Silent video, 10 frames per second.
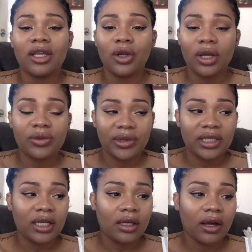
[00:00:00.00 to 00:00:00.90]
you know, because we
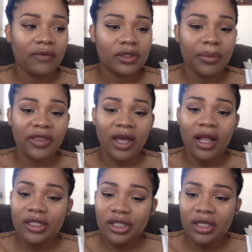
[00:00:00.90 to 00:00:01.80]
send it off to
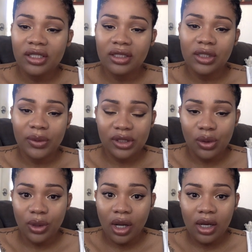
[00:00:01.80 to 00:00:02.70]
pathology to see what's
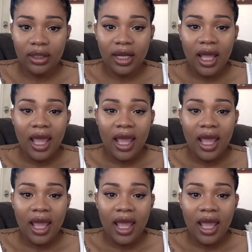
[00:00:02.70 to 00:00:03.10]
going on.